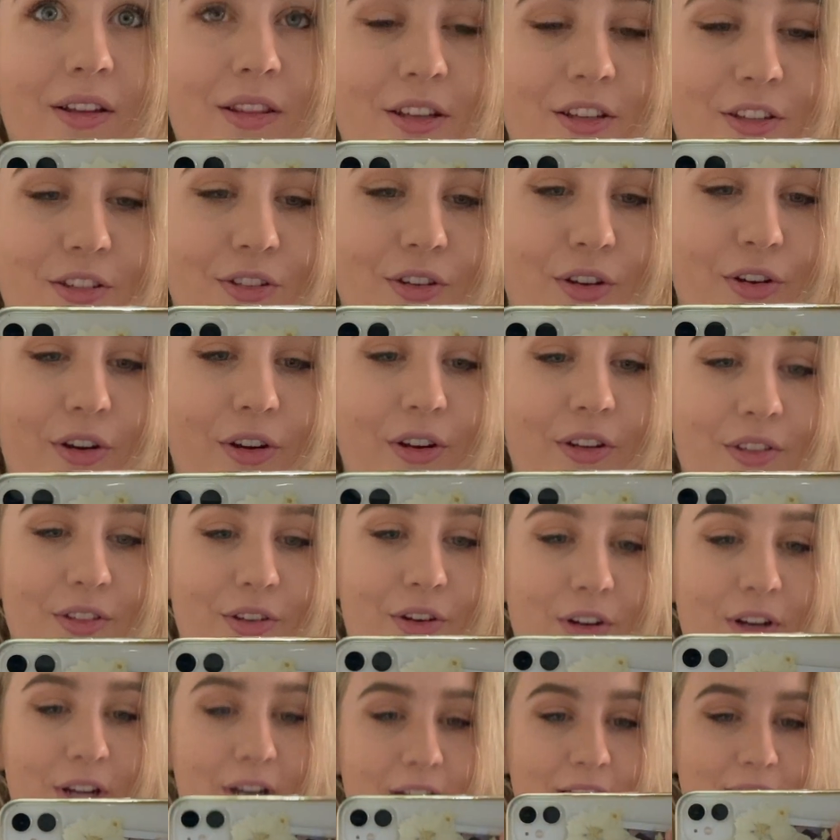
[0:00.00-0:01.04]
they're so
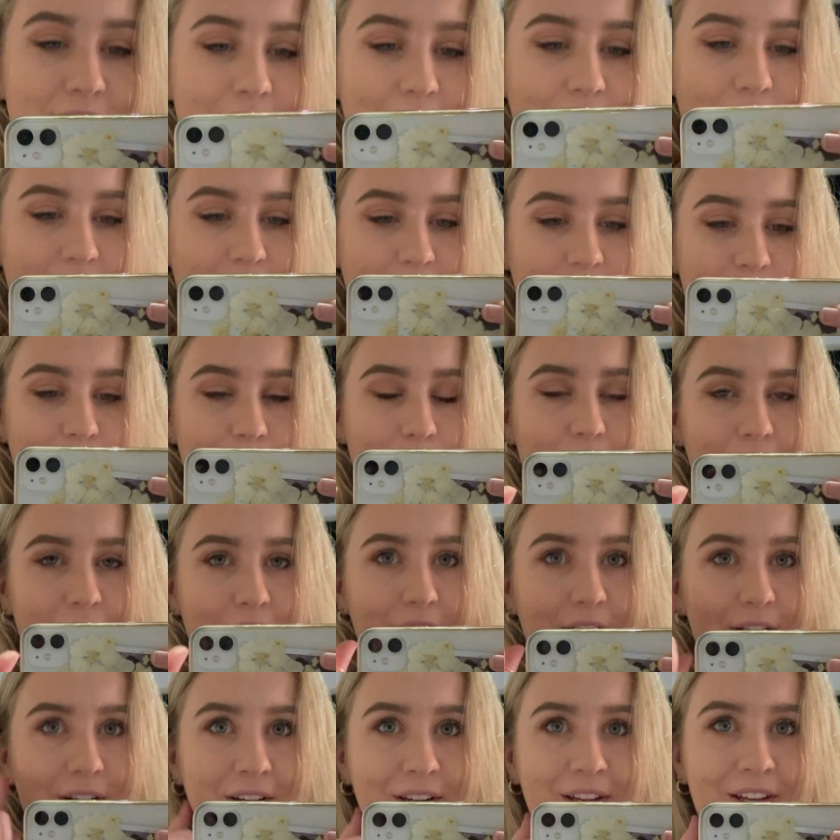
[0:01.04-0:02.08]
nice. I'll link them
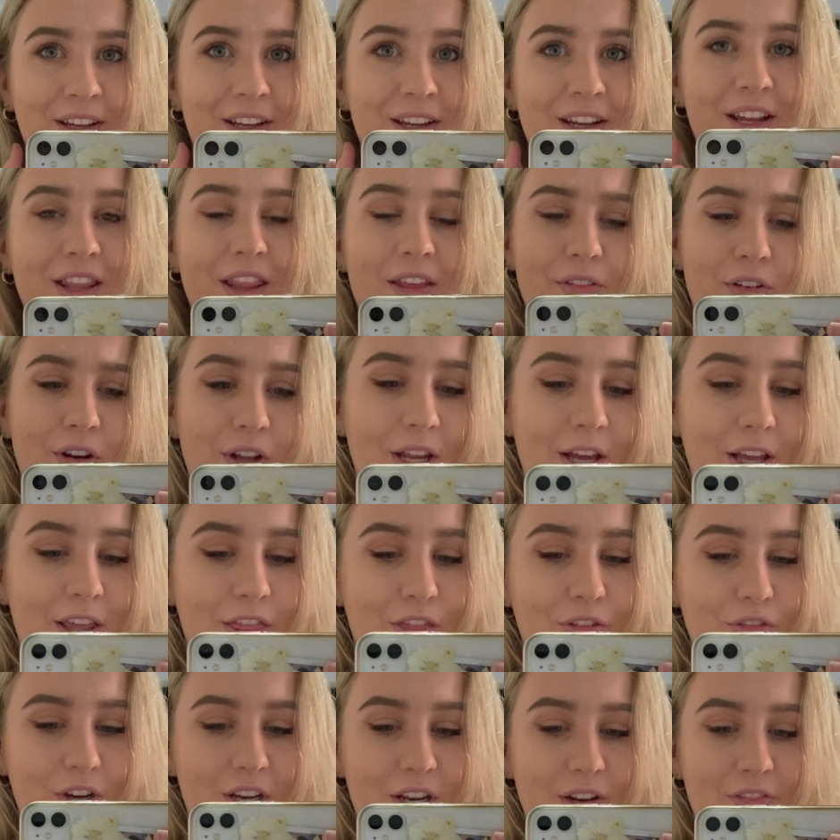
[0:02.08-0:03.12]
below. They've got like
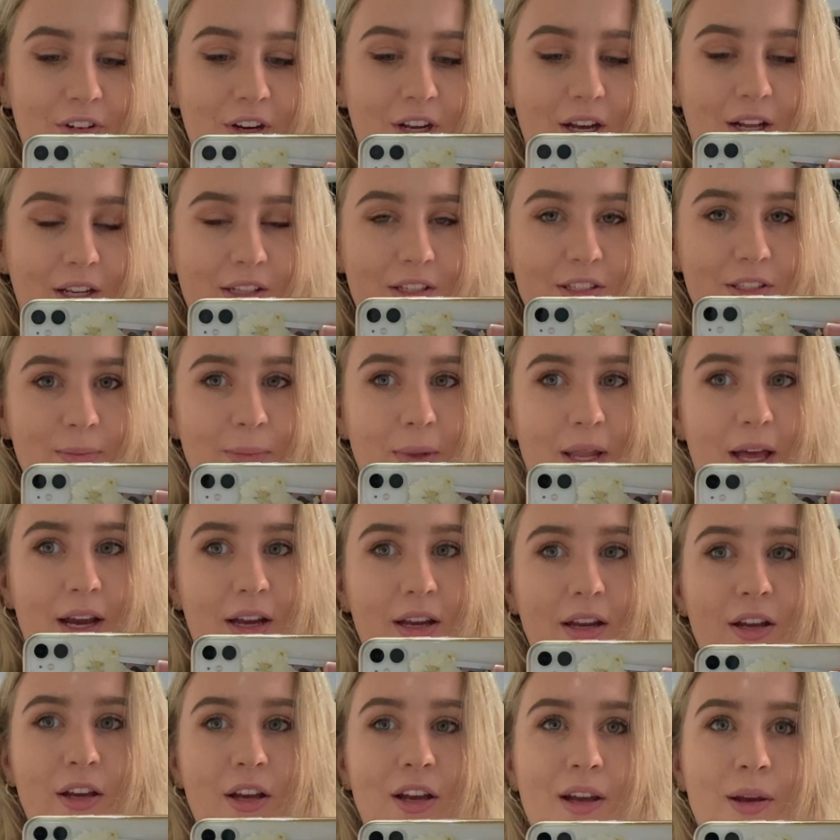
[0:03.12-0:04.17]
3 different colors,
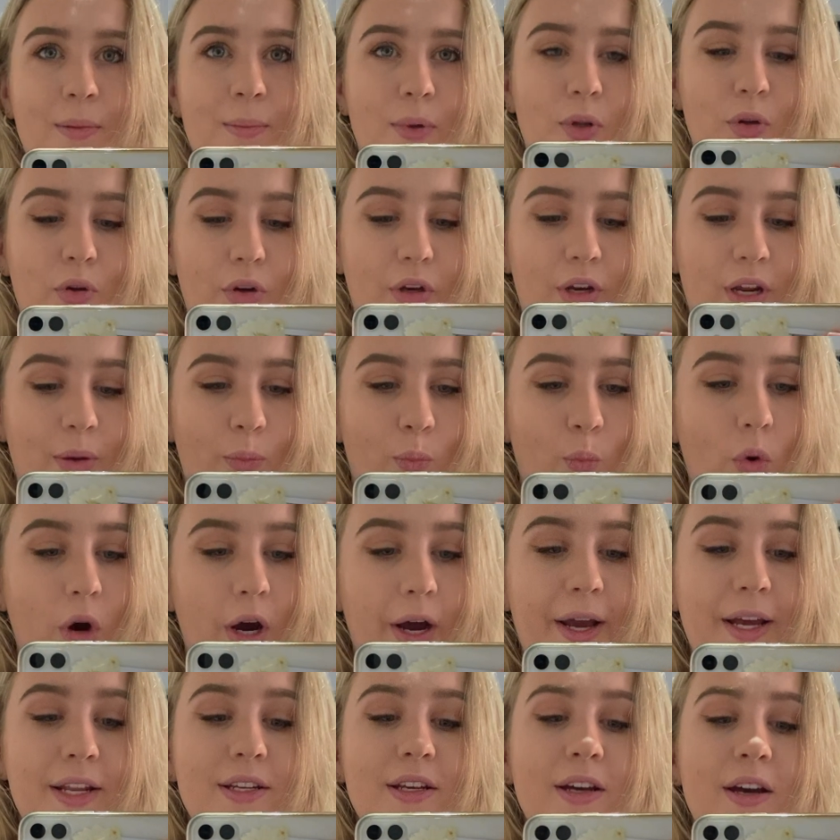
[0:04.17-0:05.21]
black, blue, and
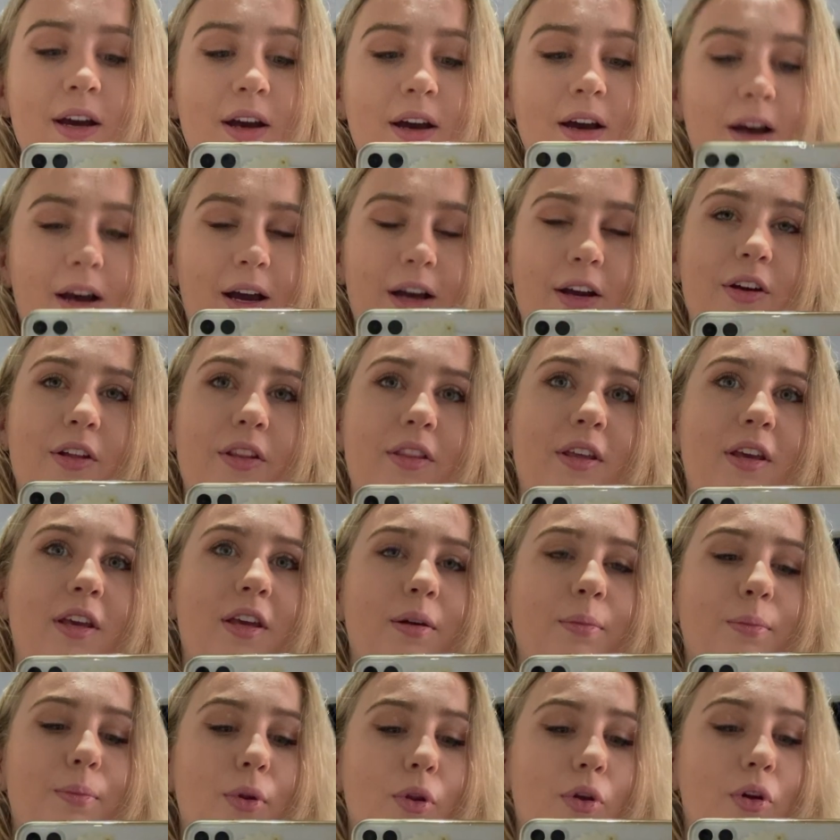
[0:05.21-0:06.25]
white. I got
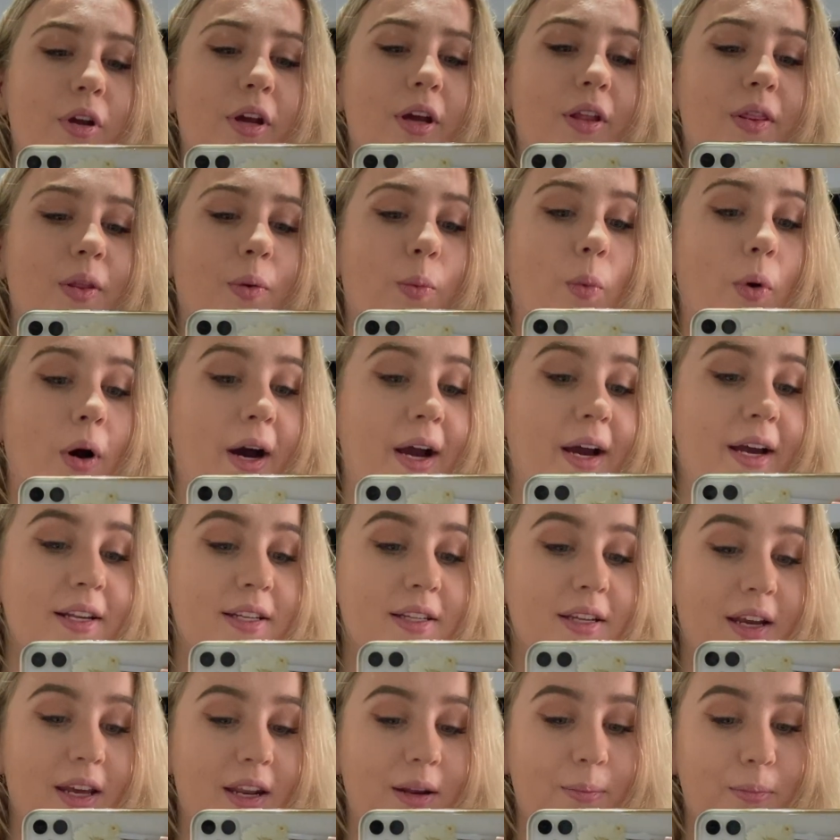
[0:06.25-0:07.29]
the blue and the white,
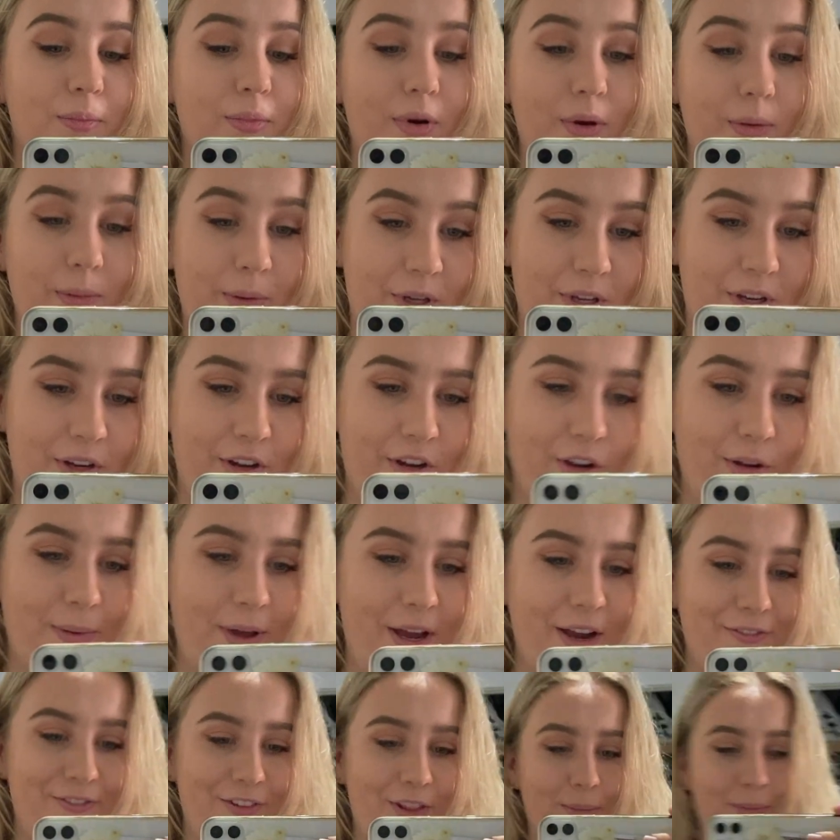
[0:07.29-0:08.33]
and I'm probably gonna go back for the